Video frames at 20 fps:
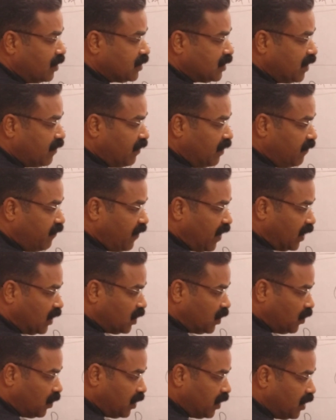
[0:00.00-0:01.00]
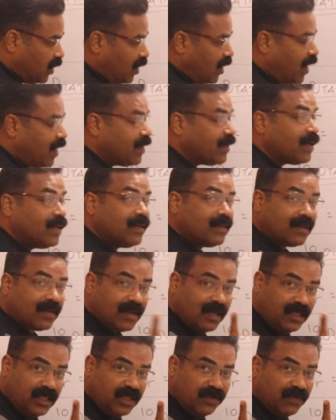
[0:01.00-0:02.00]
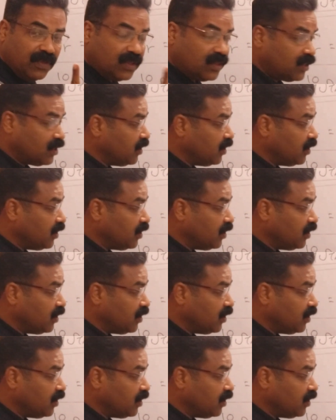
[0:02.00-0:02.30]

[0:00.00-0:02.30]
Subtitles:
7 factorial I can cut with